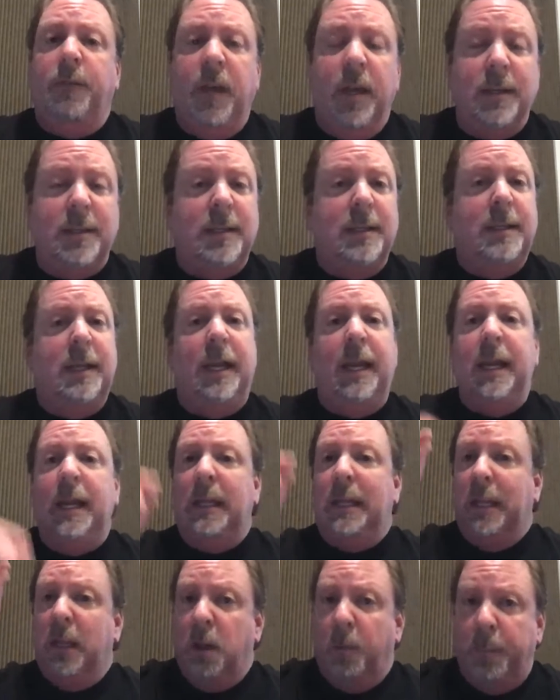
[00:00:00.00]
you see
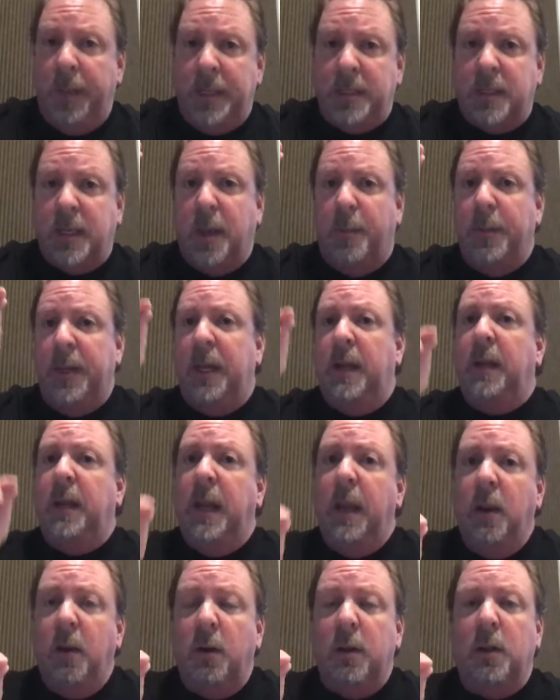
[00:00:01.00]
little bits coming in
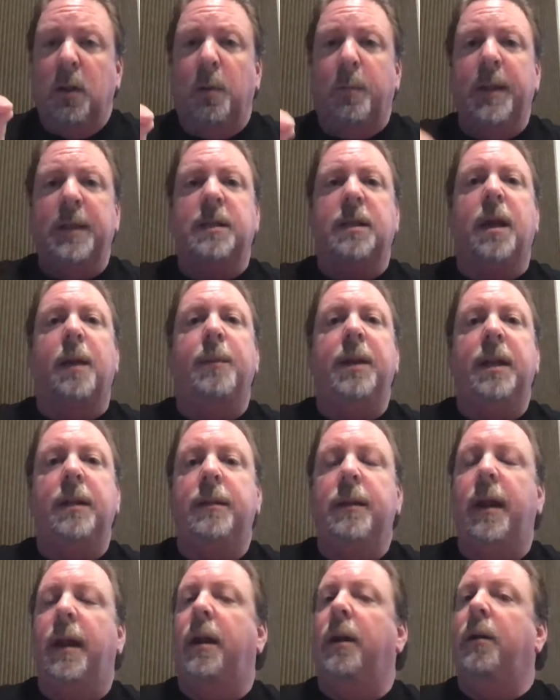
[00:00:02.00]
here and little bits coming
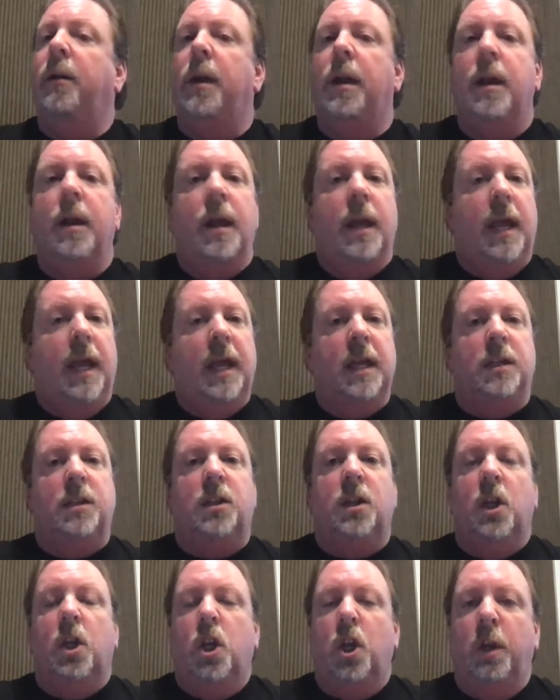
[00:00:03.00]
in there, it
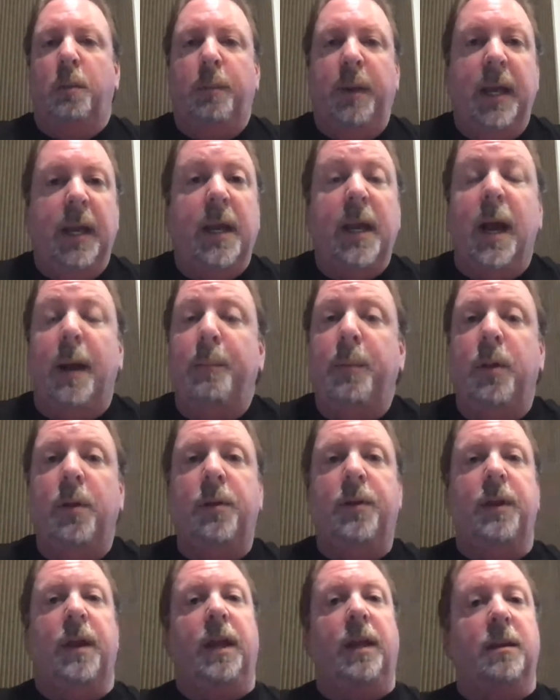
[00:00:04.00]
could be a couple
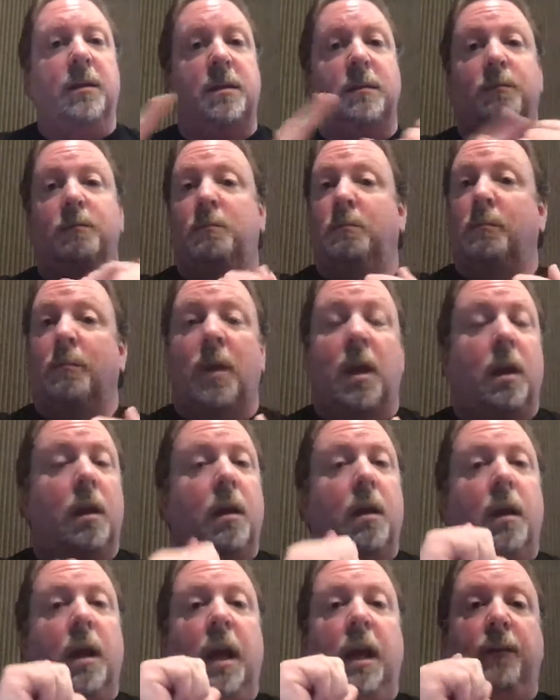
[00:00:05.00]
of things.
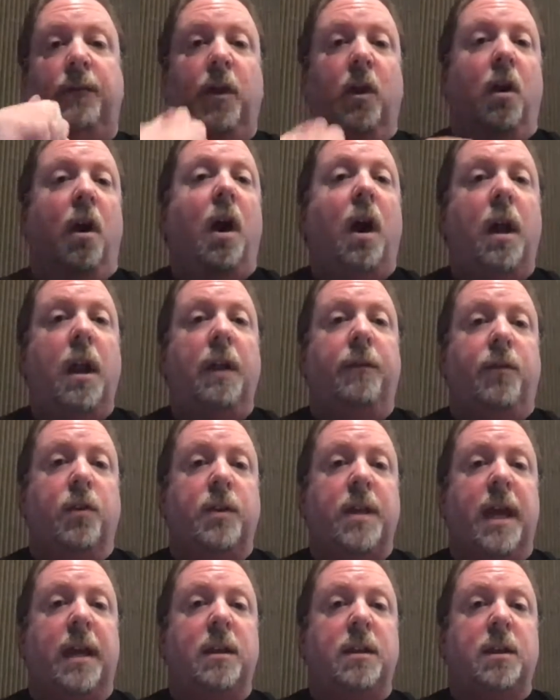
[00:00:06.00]
If your
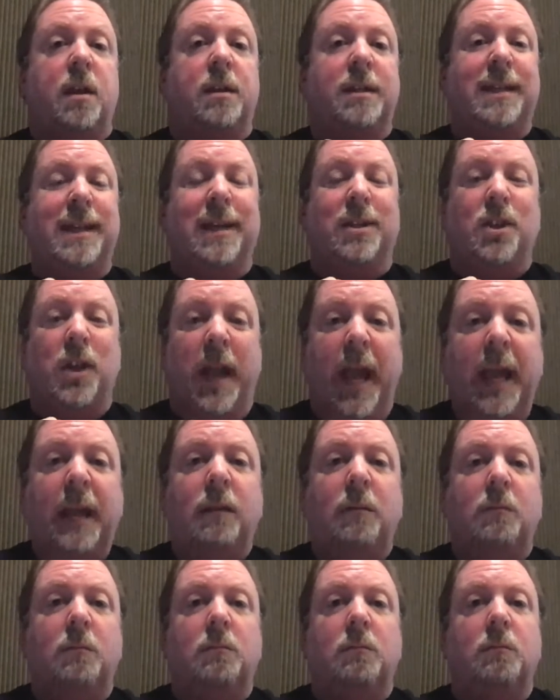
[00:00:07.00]
tenant's on Section
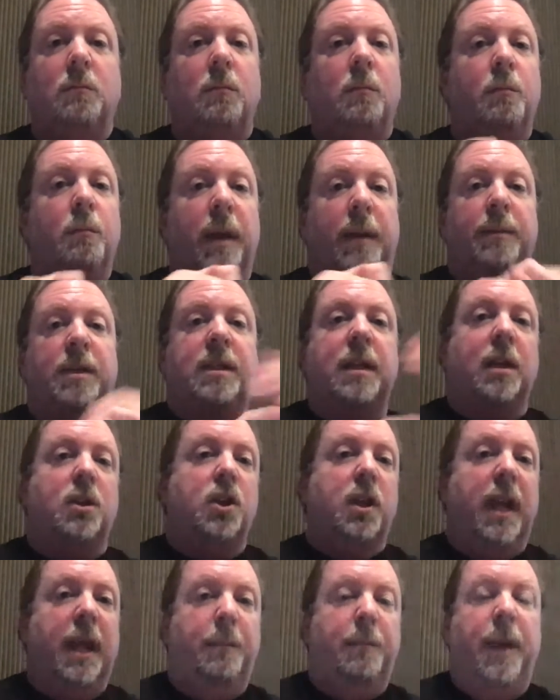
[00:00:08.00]
8, maybe
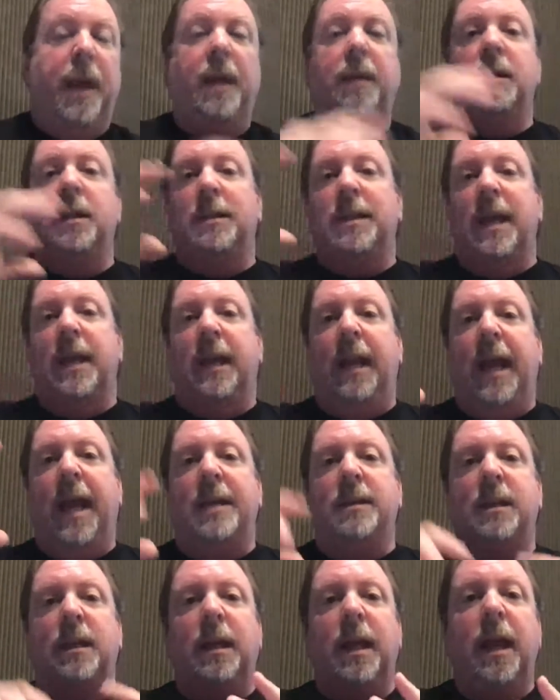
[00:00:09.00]
Section 8 paid and the tenant
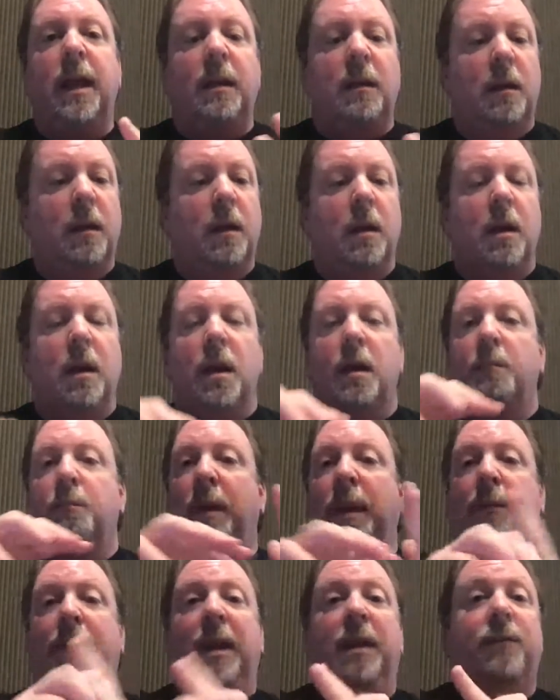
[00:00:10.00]
hasn't yet.
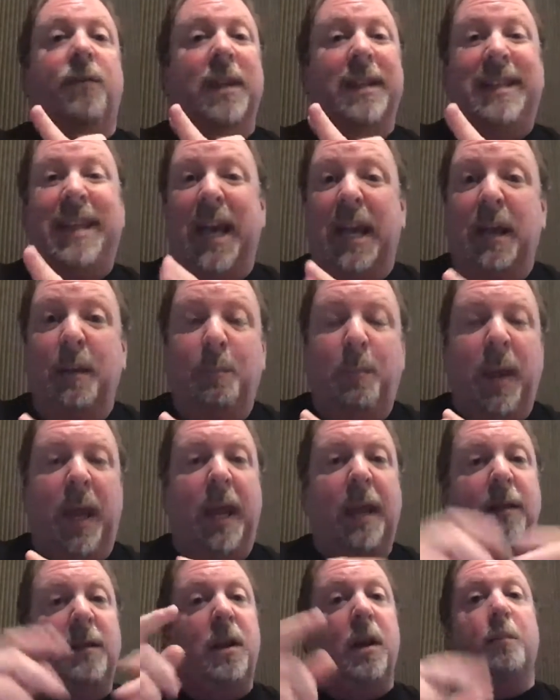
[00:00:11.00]
Maybe if the tenant
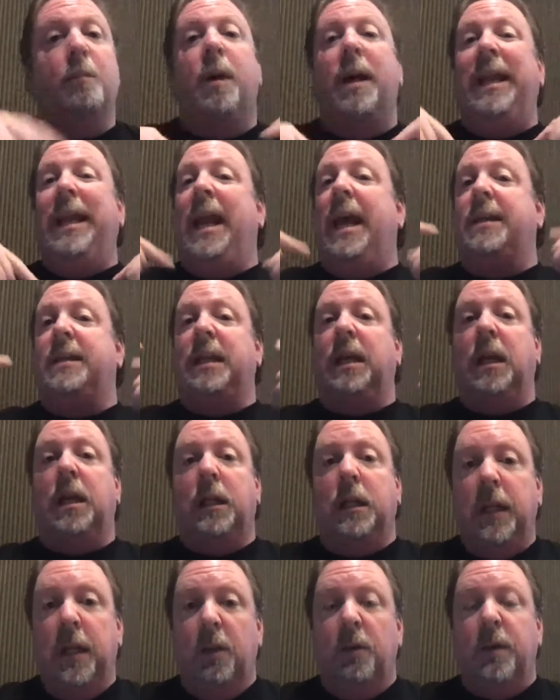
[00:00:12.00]
paid, their money hasn't
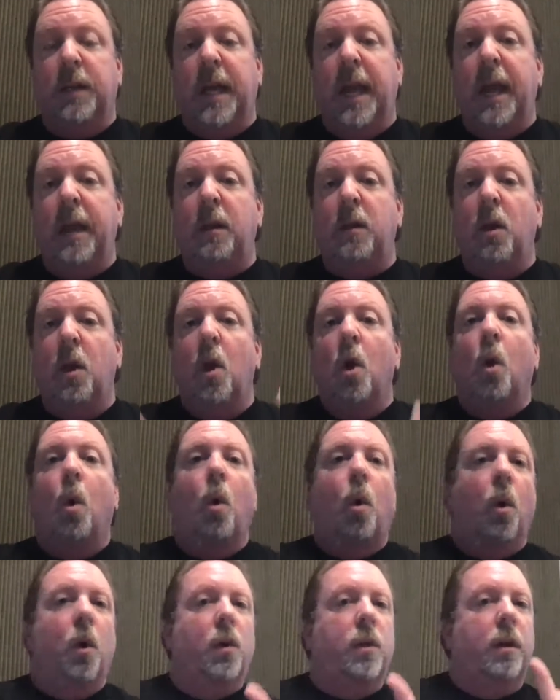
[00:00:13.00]
cleared yet,
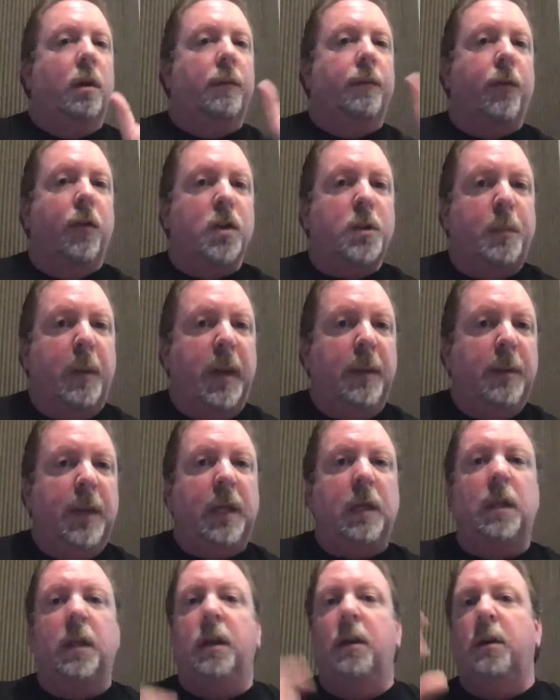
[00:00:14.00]
or their first payment
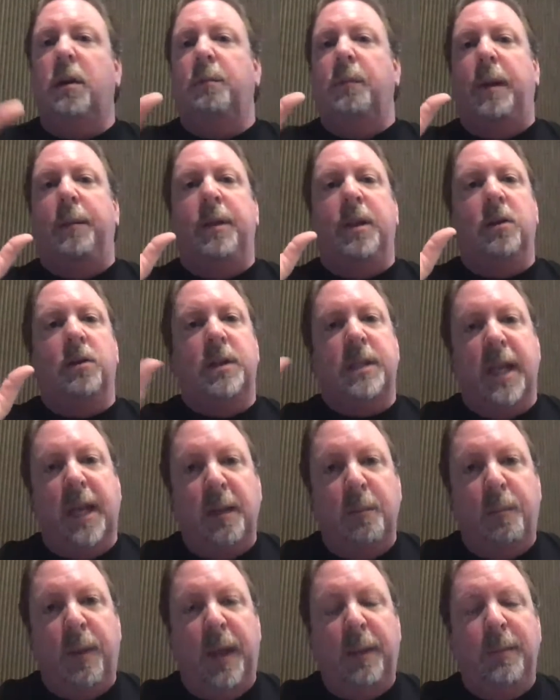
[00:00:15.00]
cleared and maybe their
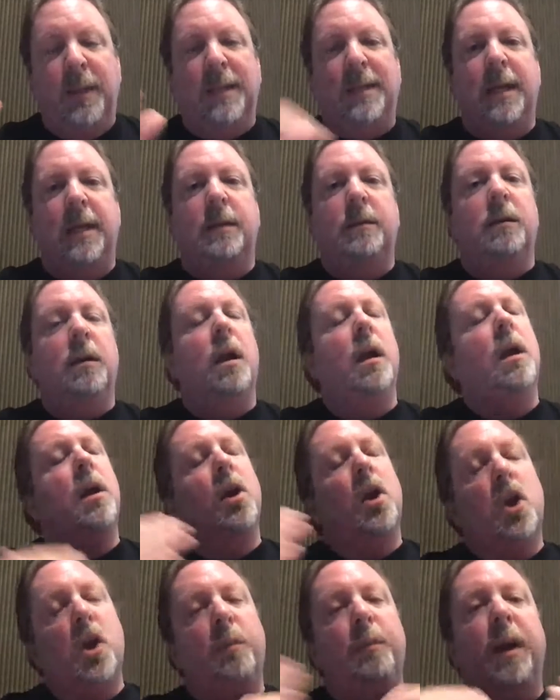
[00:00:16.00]
second payment didn't.
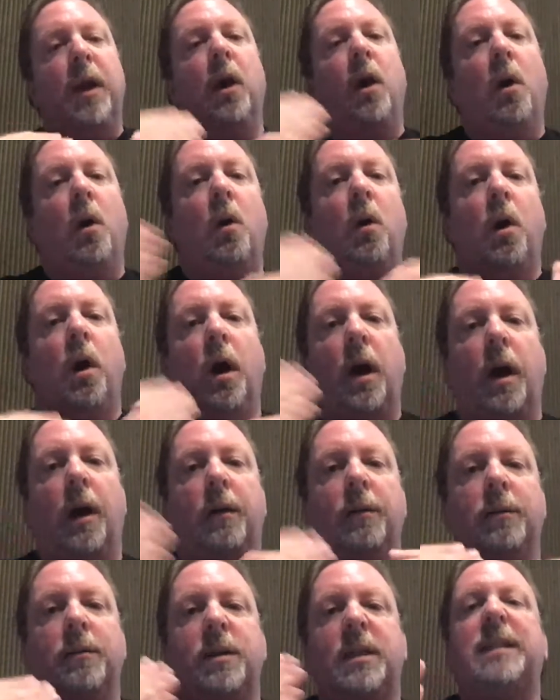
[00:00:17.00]
Could be
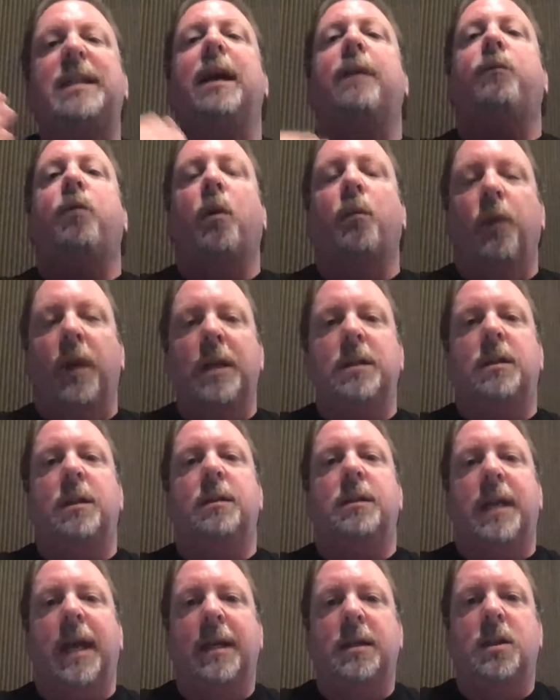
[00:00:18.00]
several
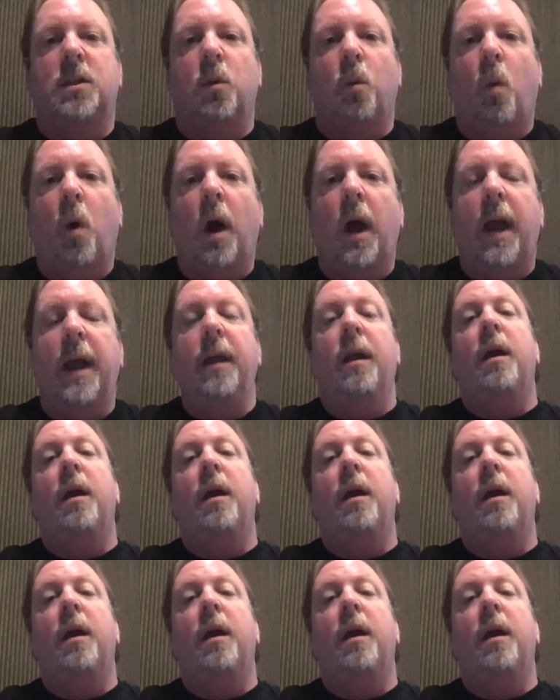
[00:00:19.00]
reasons as to why.